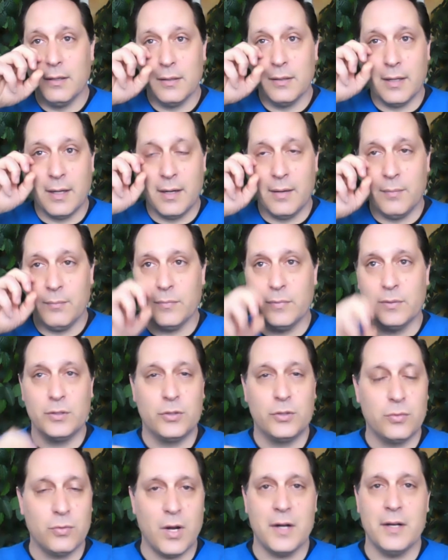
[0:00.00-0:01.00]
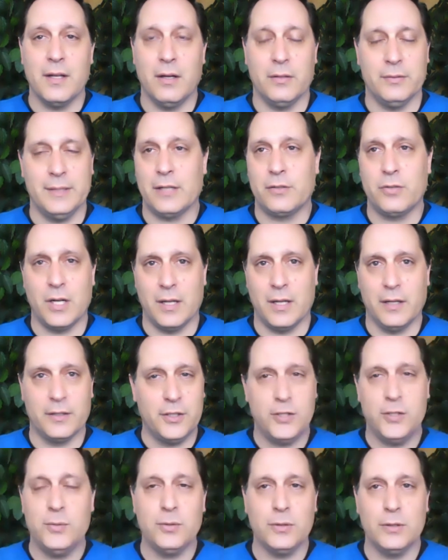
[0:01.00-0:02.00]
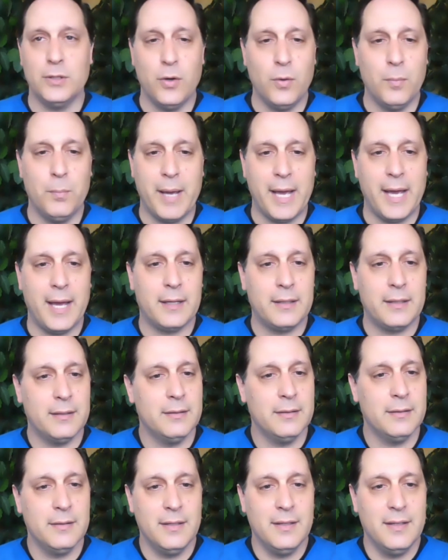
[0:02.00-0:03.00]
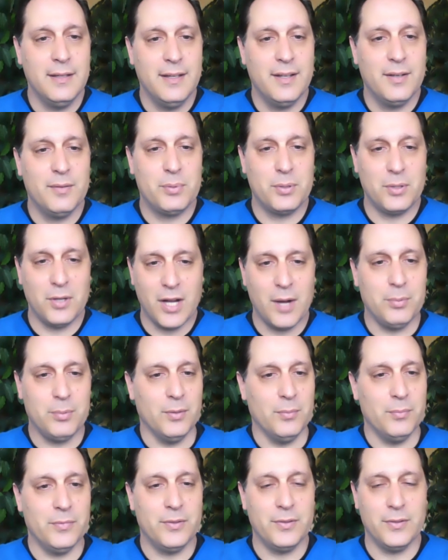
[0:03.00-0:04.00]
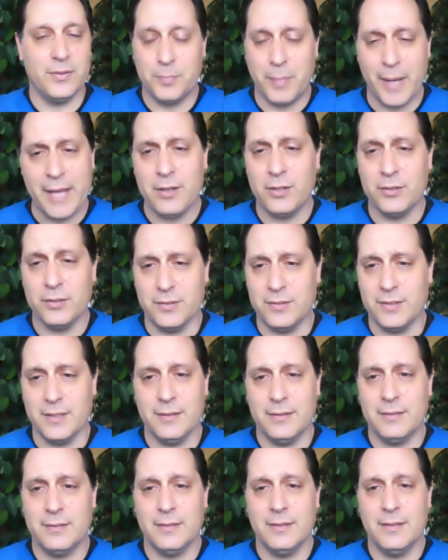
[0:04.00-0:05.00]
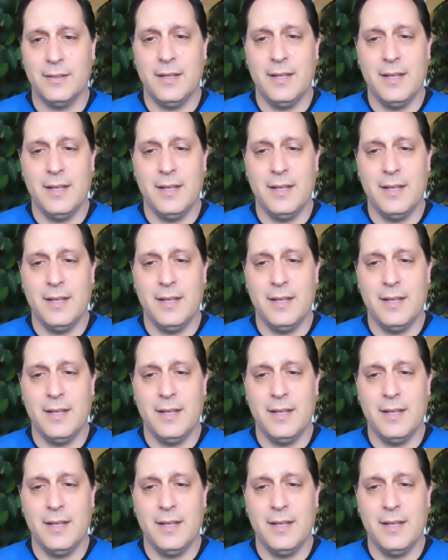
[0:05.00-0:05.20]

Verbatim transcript: um, chronic, uh, not chronic, acute low back problems, spinal disease.